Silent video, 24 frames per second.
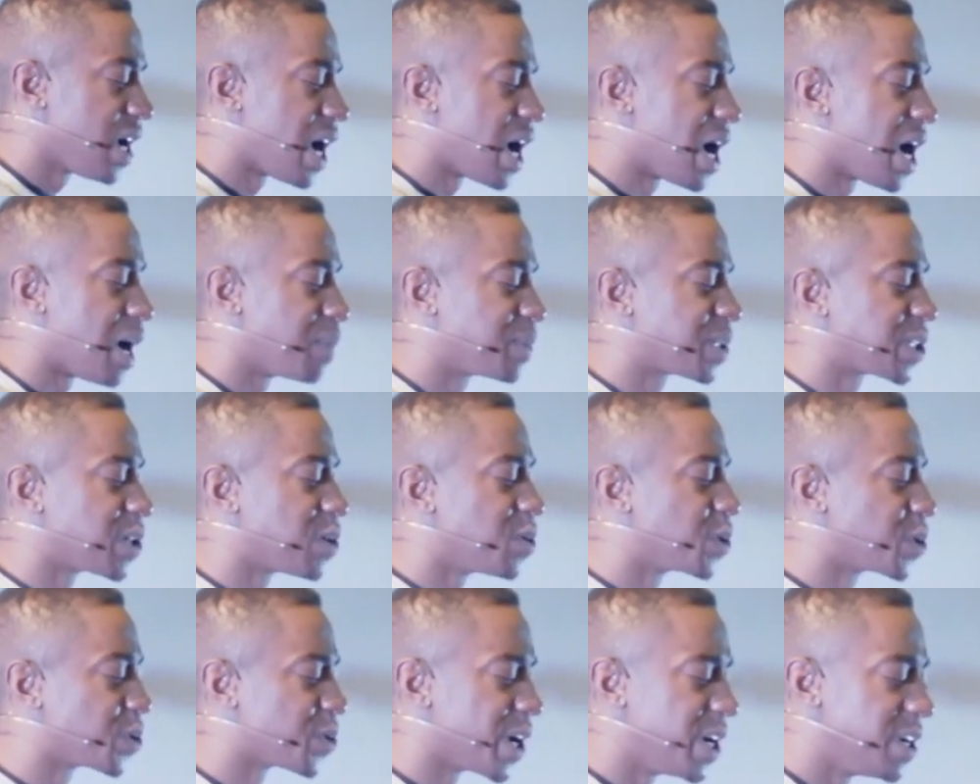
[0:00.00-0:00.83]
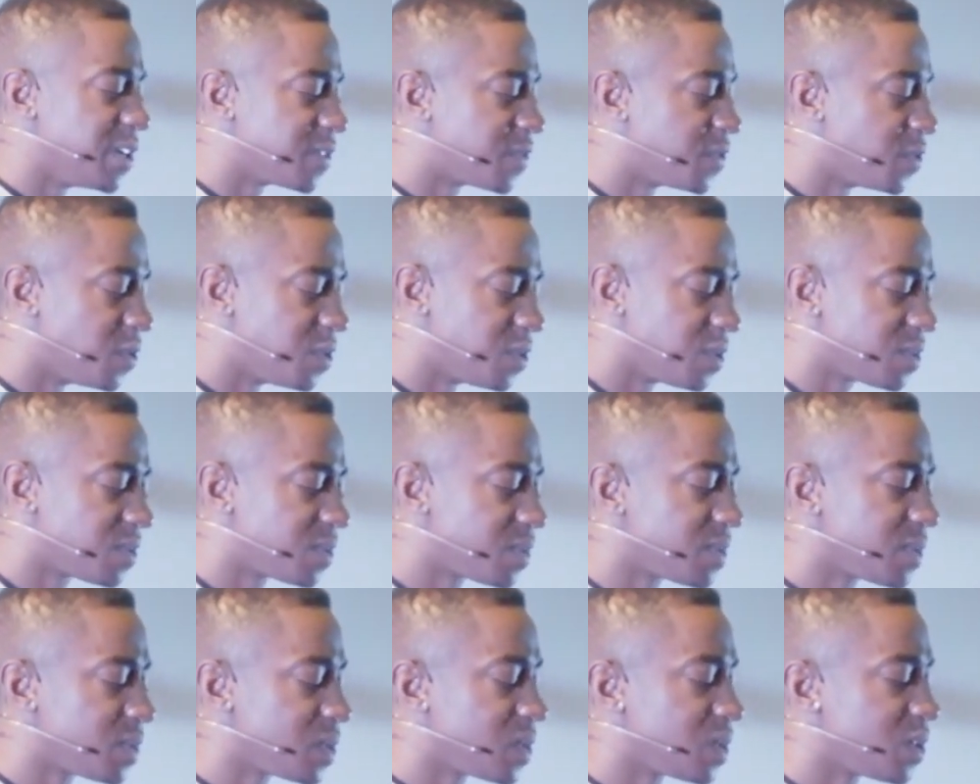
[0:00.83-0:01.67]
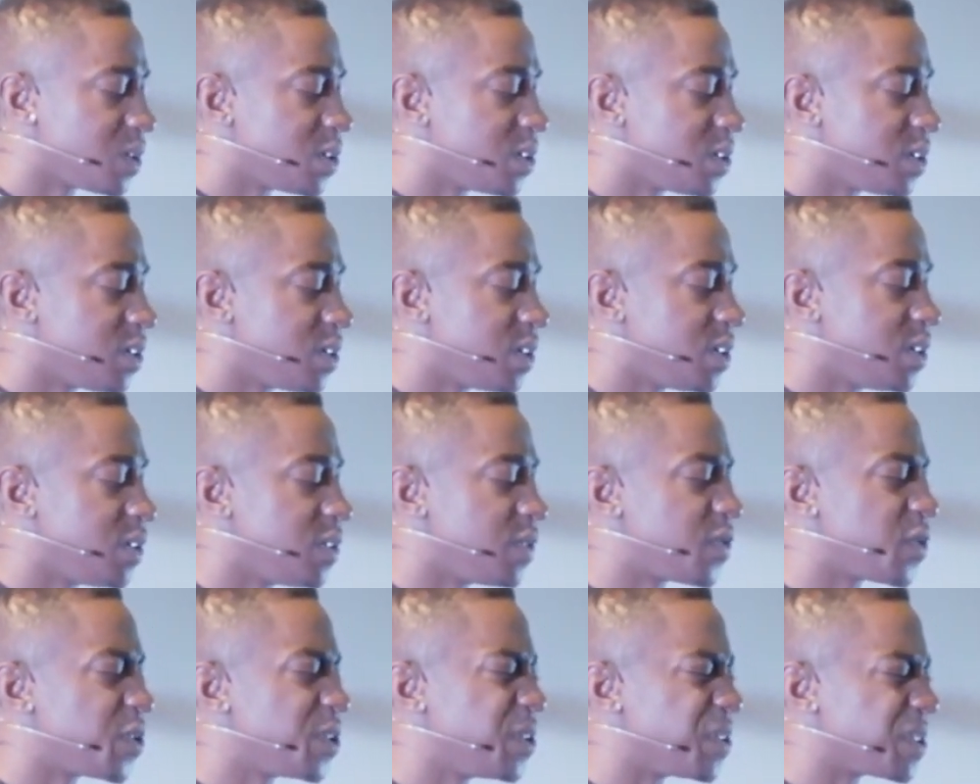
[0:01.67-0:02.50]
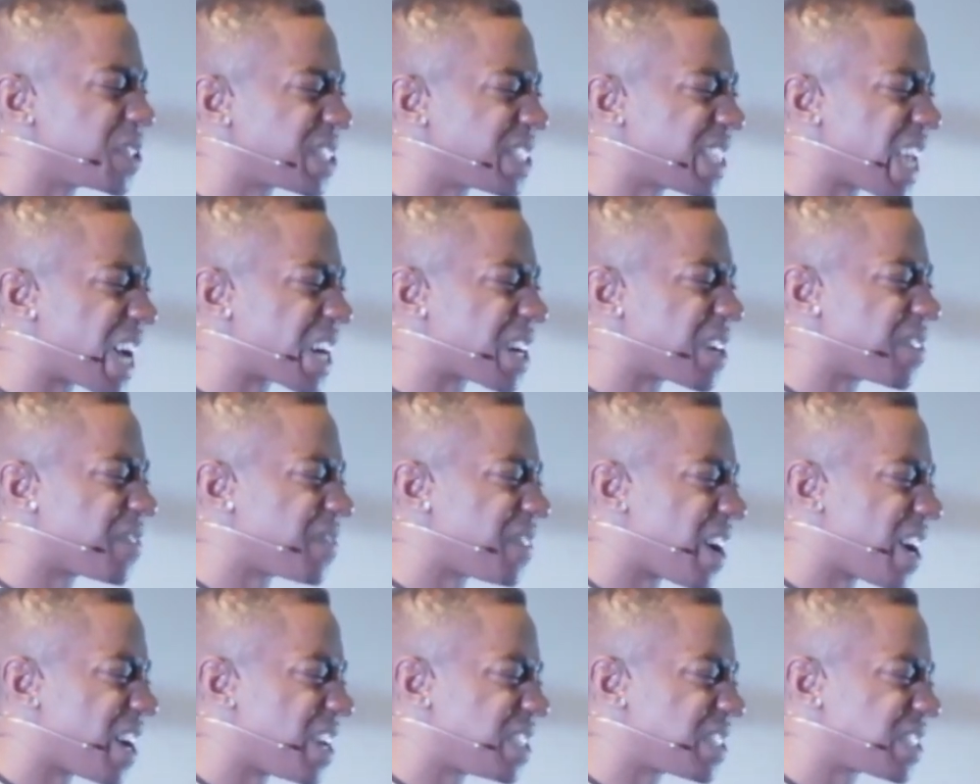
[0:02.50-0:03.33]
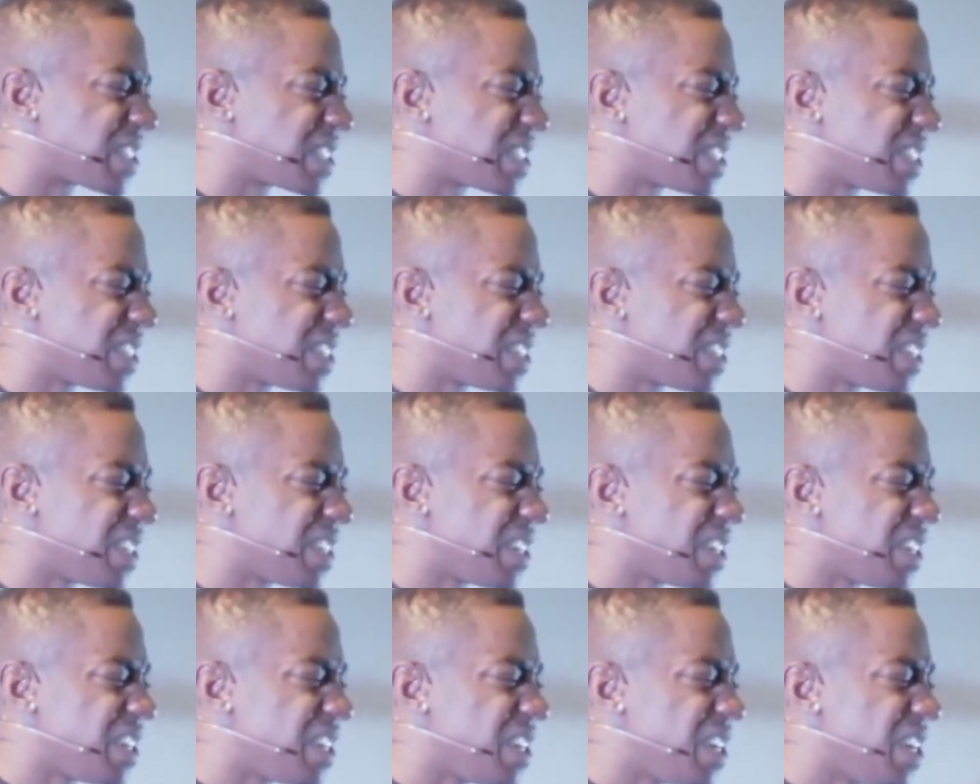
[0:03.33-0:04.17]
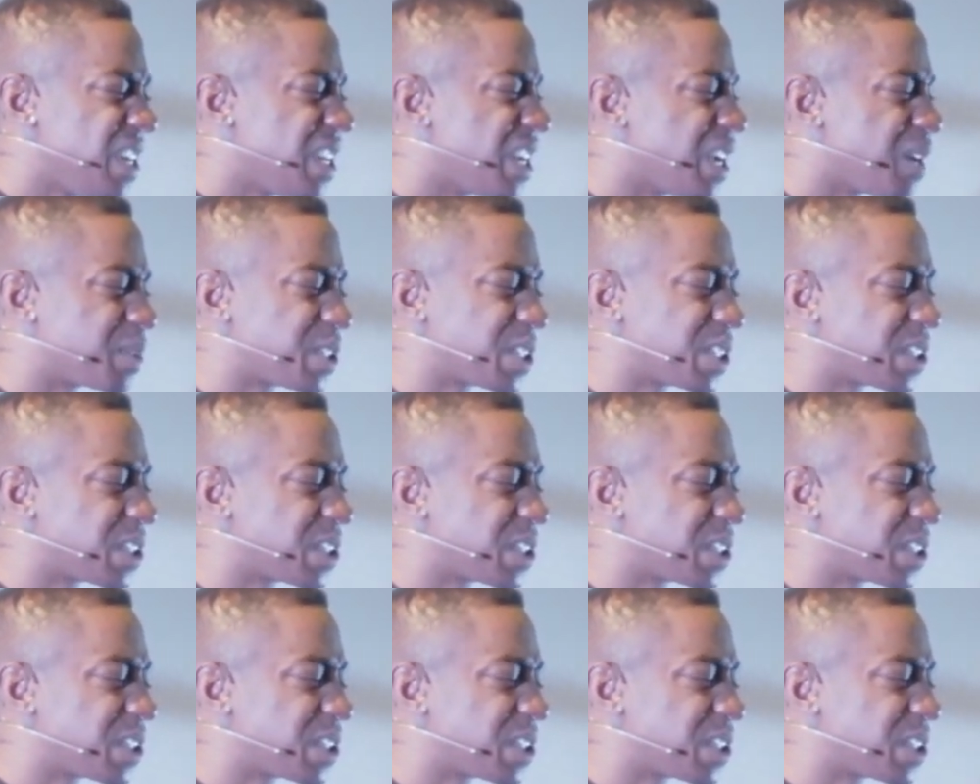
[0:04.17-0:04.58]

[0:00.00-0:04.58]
so grateful for your sacrifice. And I'm so